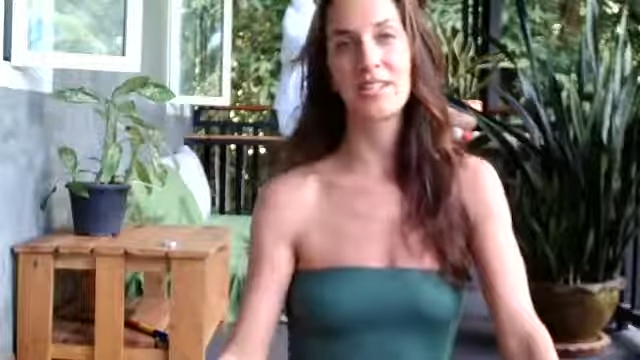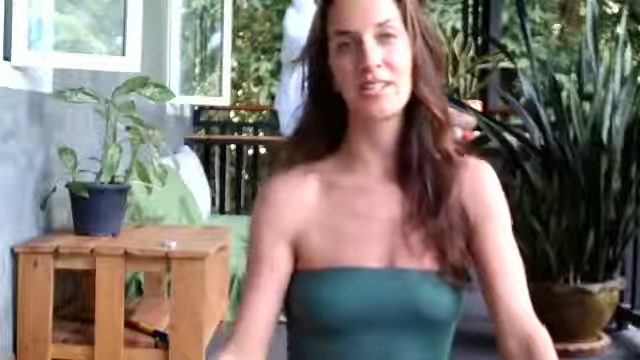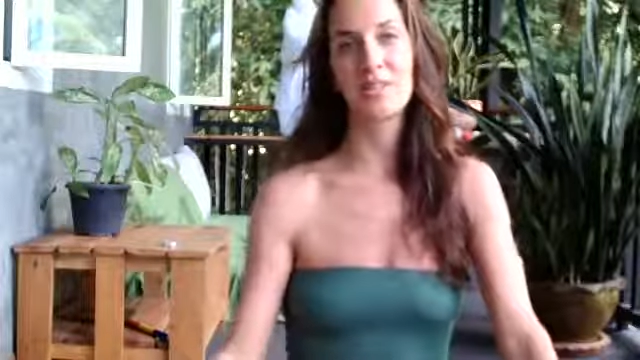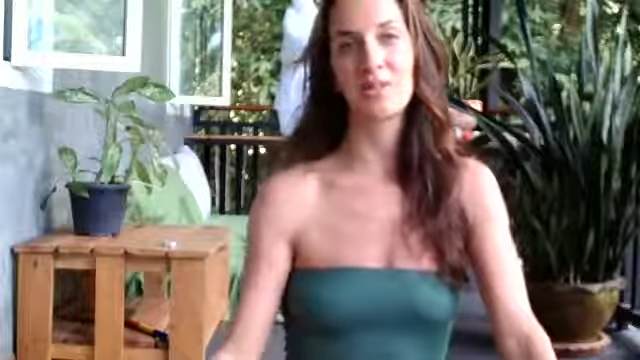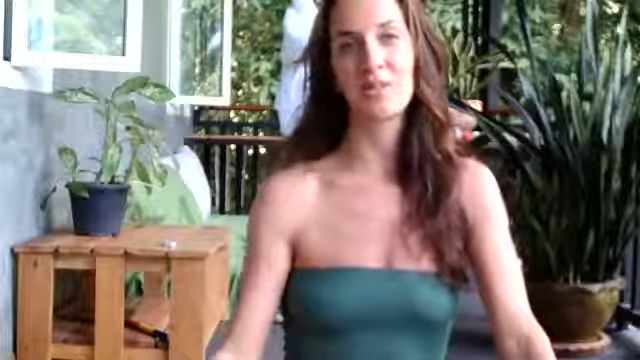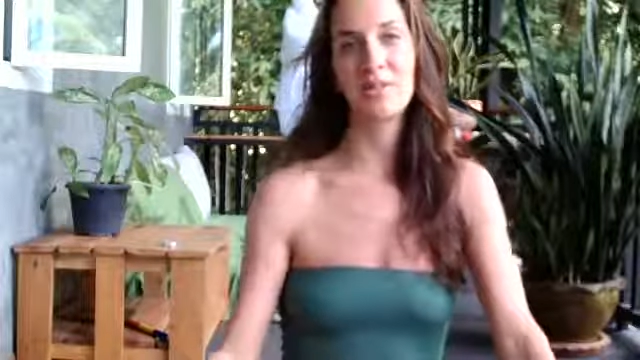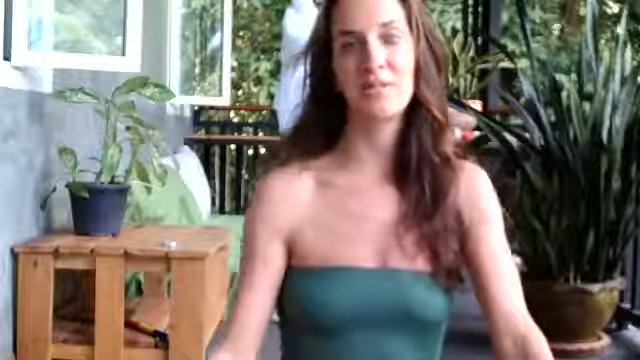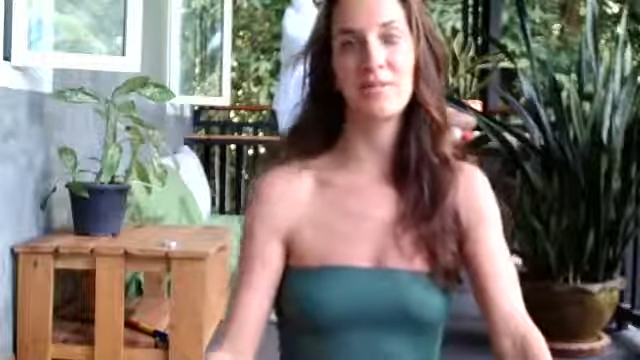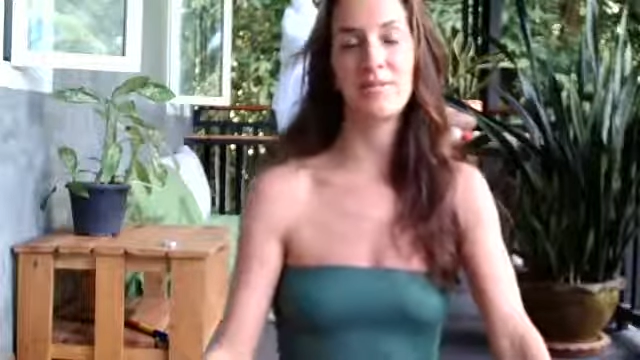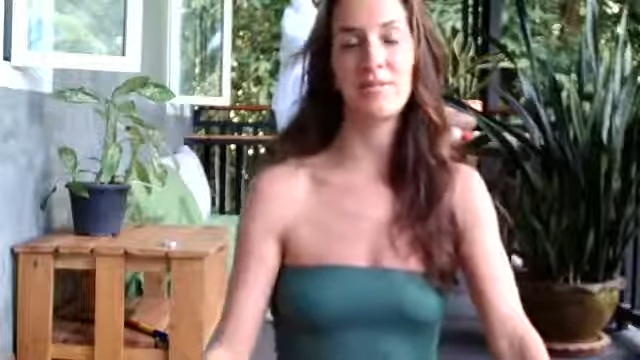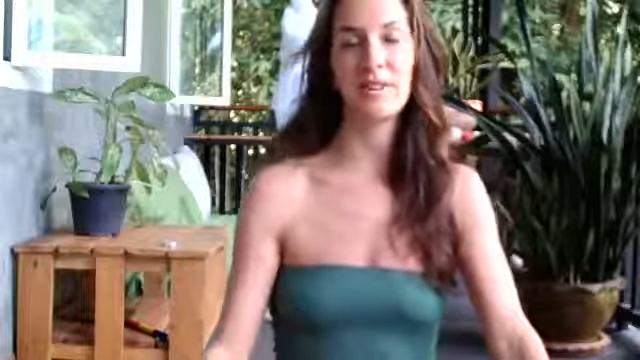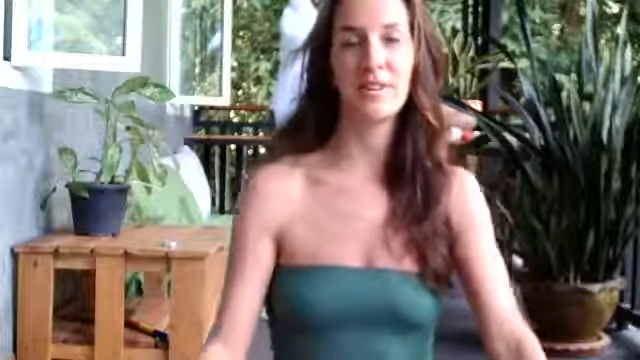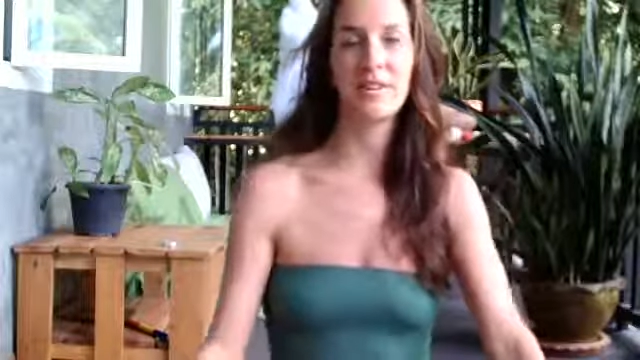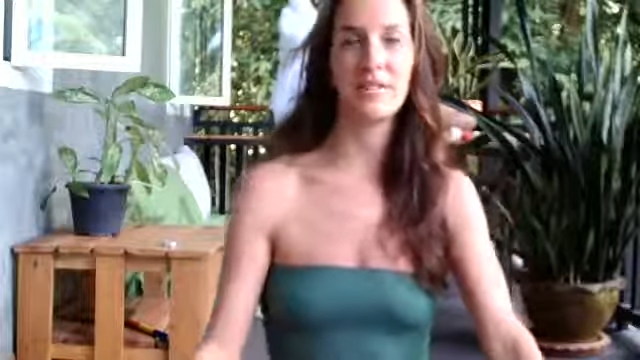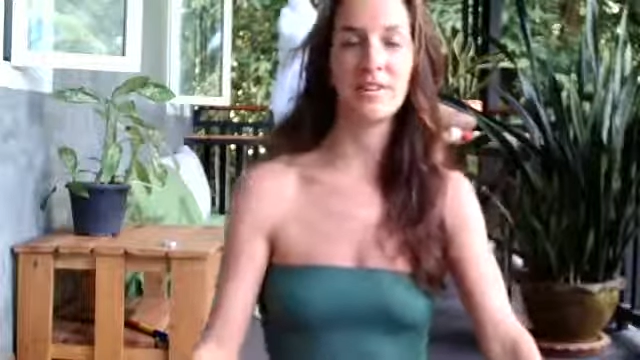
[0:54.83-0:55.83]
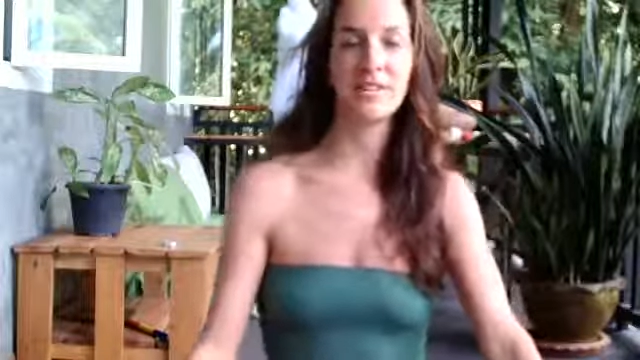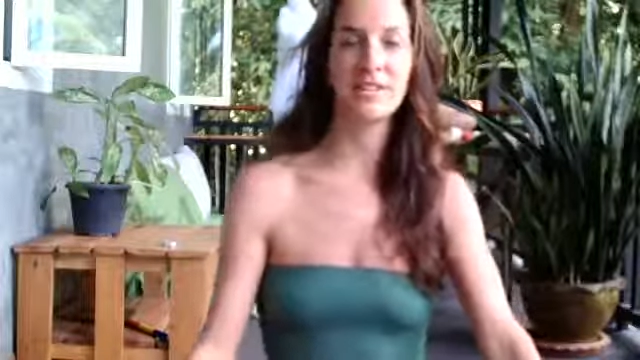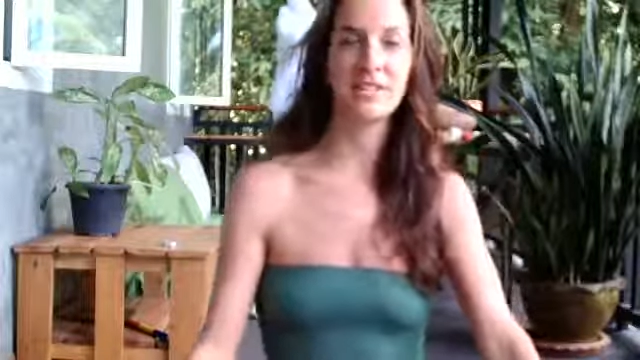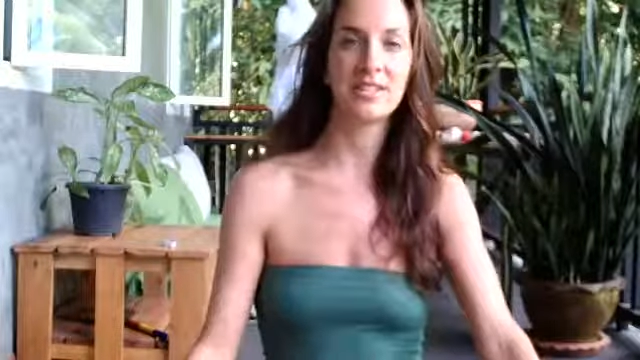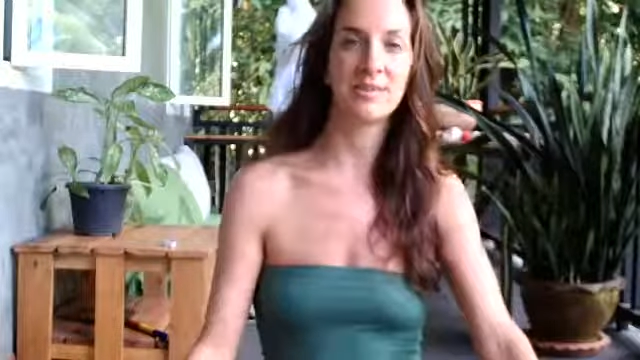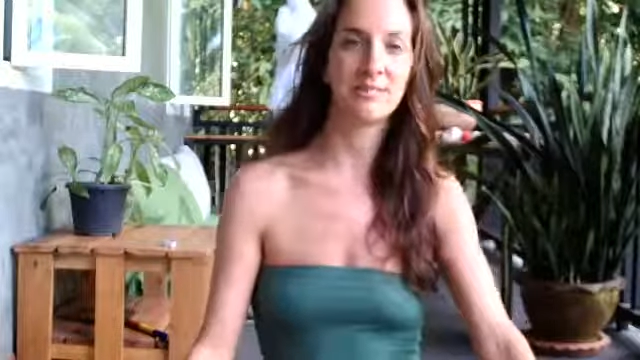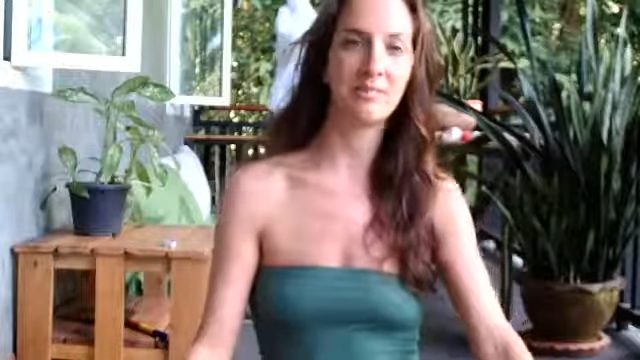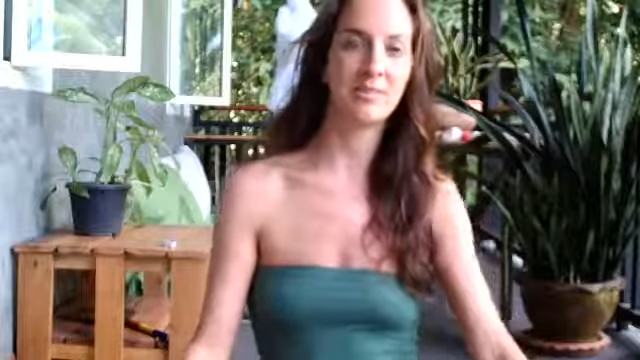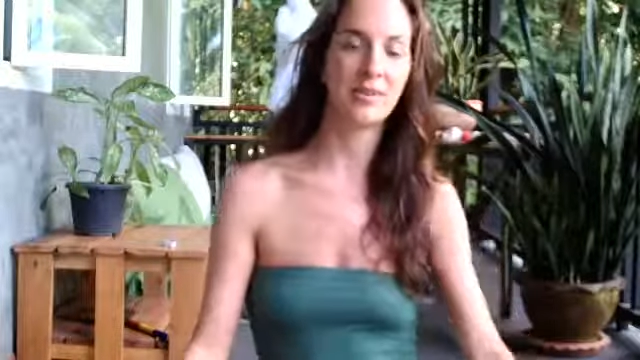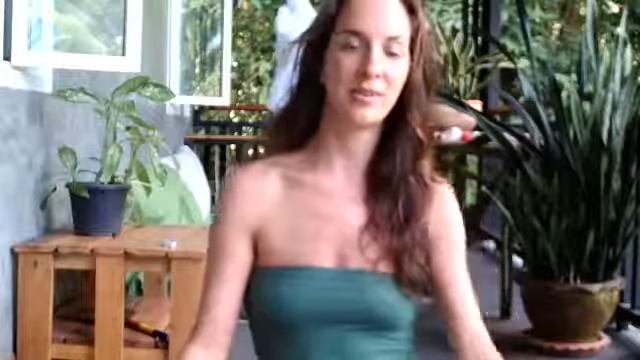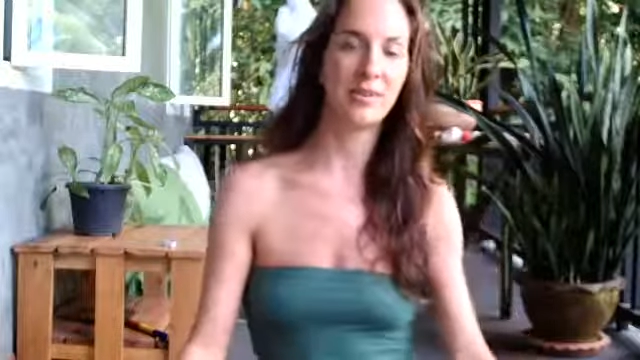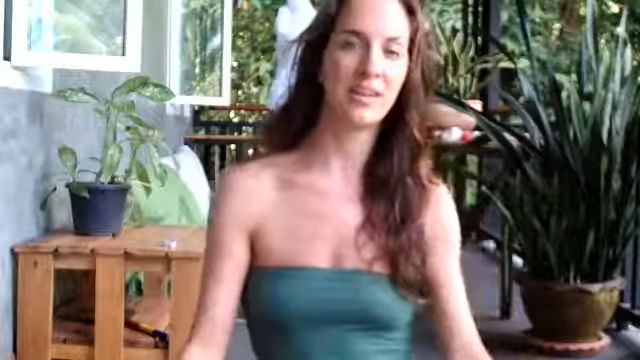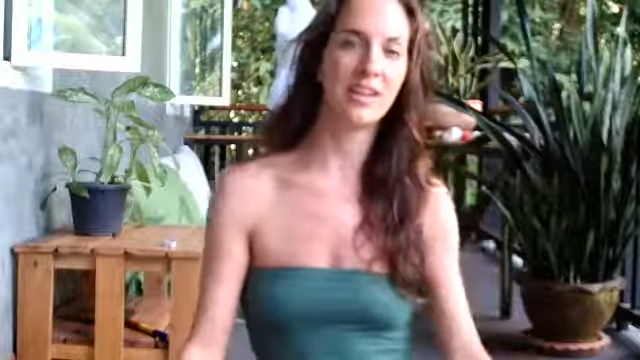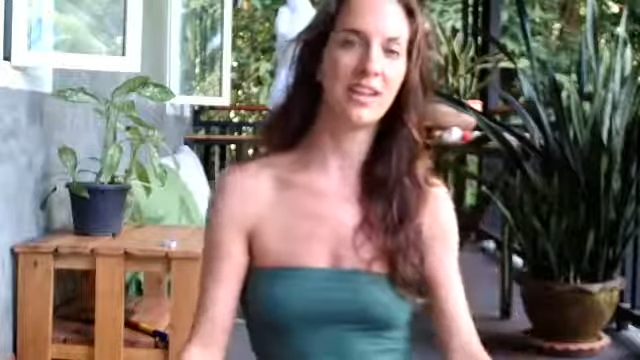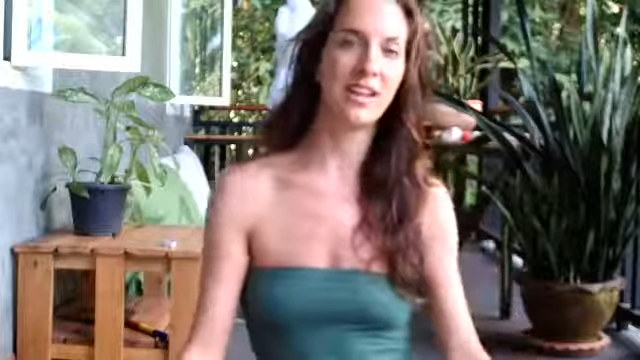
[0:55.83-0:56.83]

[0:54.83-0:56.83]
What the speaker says: actually very, very simple,